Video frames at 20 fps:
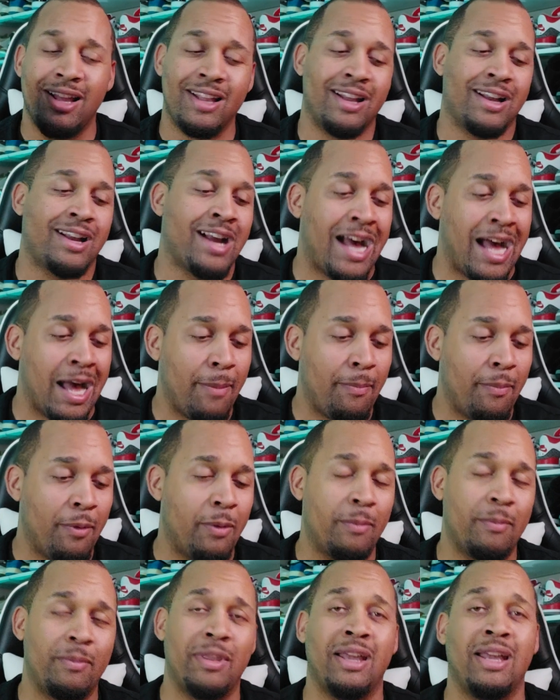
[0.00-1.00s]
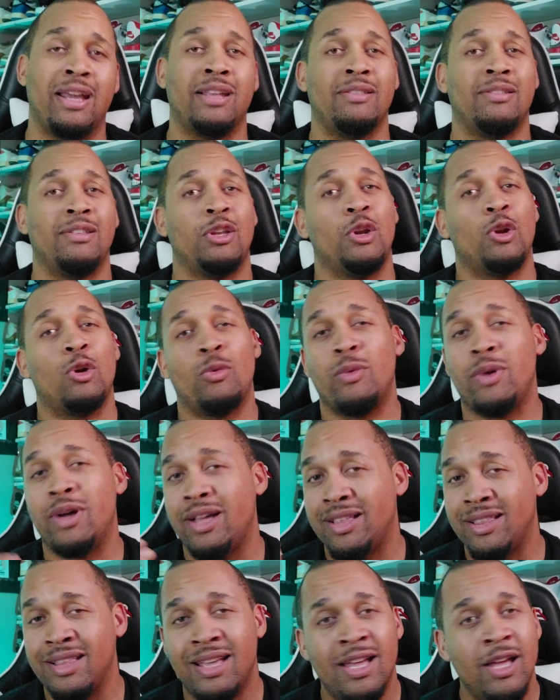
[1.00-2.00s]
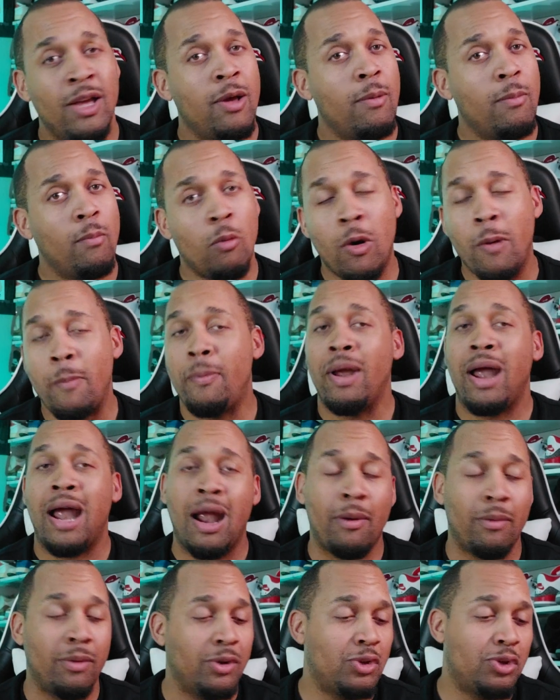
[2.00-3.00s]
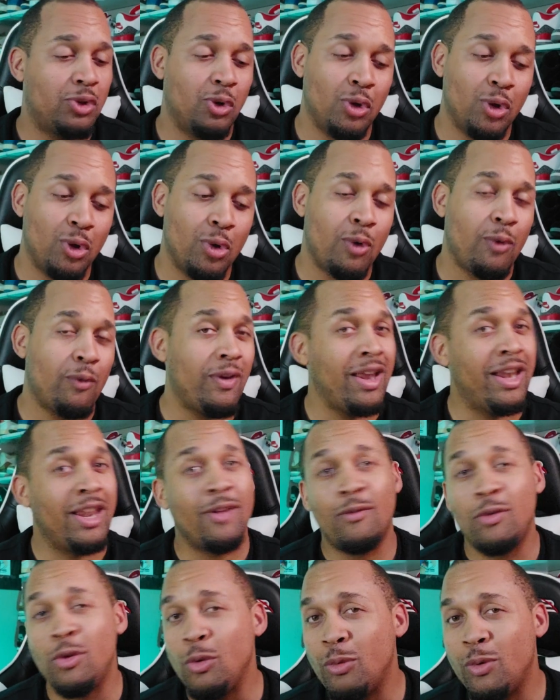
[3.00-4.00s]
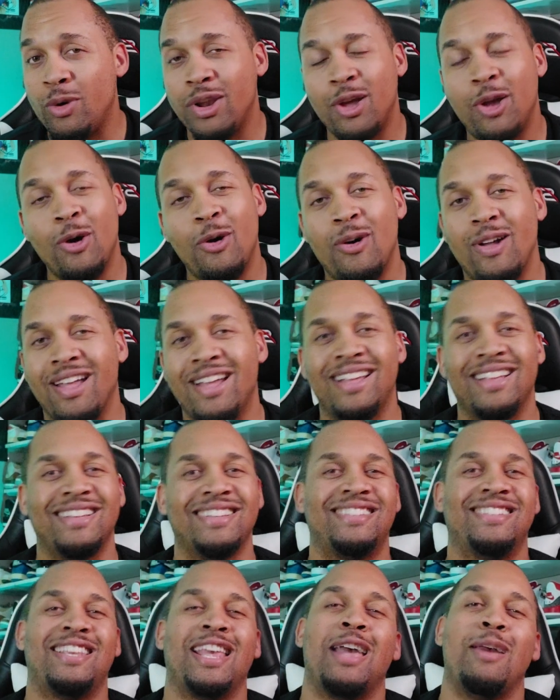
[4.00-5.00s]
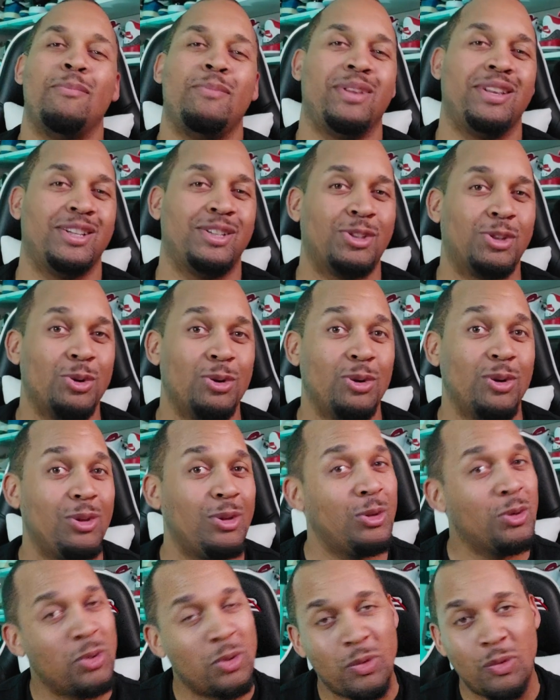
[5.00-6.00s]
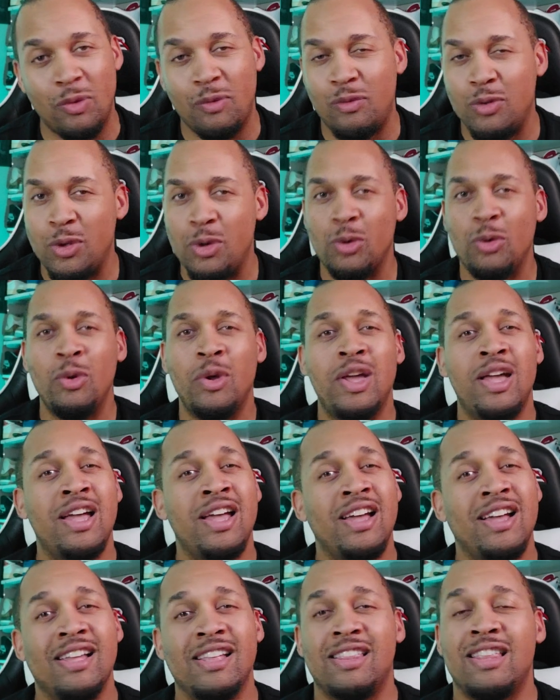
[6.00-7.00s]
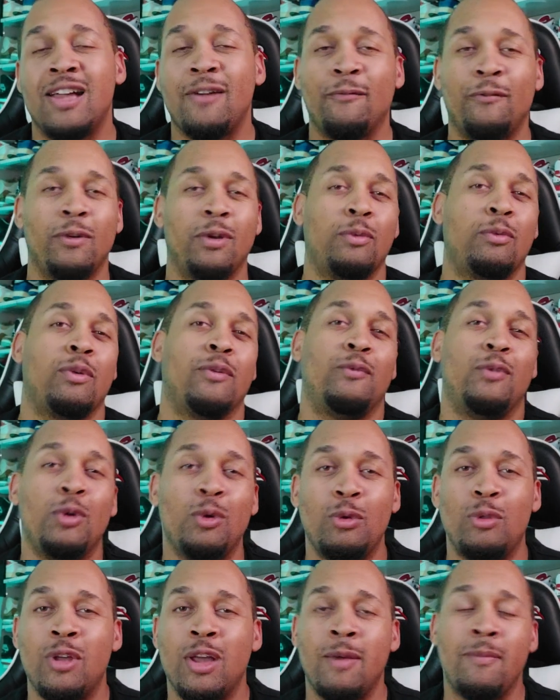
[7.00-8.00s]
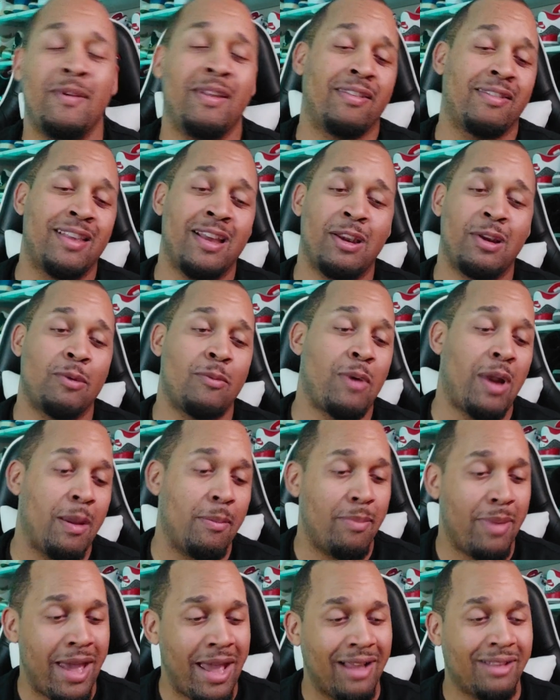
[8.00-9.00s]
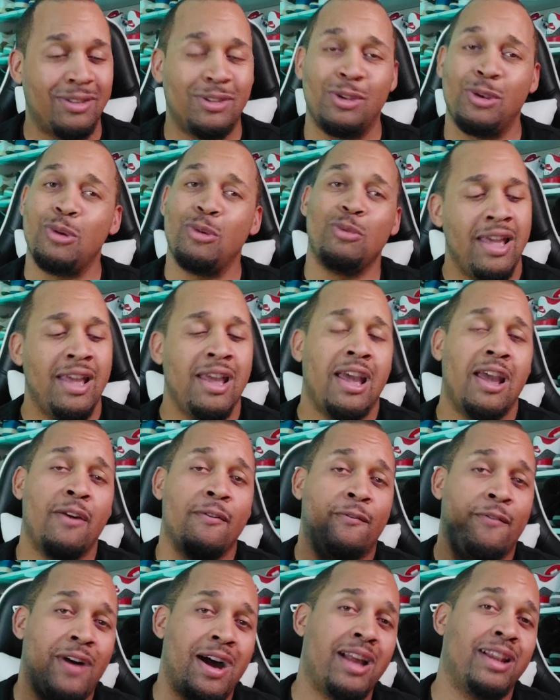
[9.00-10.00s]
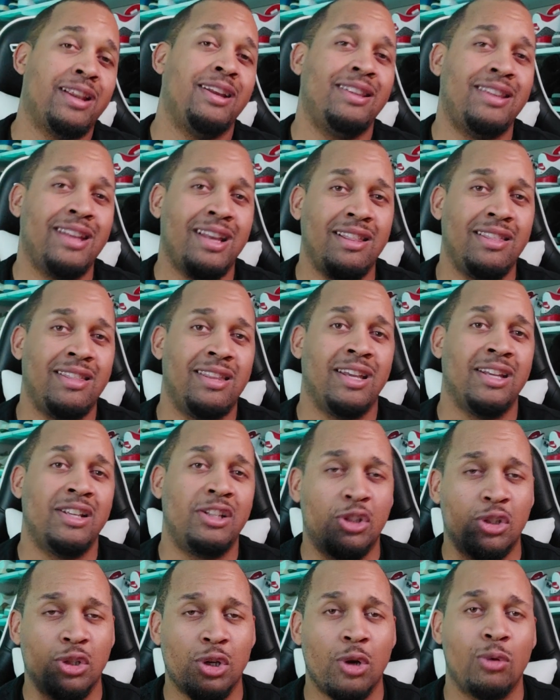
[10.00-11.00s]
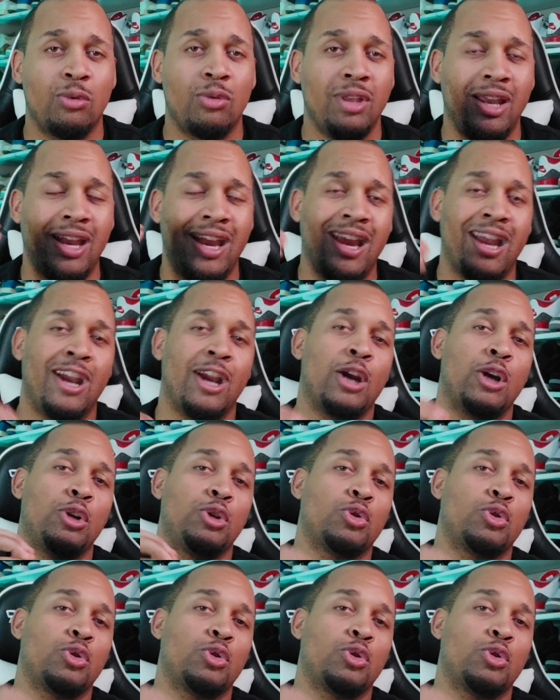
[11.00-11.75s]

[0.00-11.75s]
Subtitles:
and cop them, then you know what? More power to you. If any of you want to go ahead and send me the shoe to do a review, I'll definitely review them and send them right back to you. And finally, they did show the Air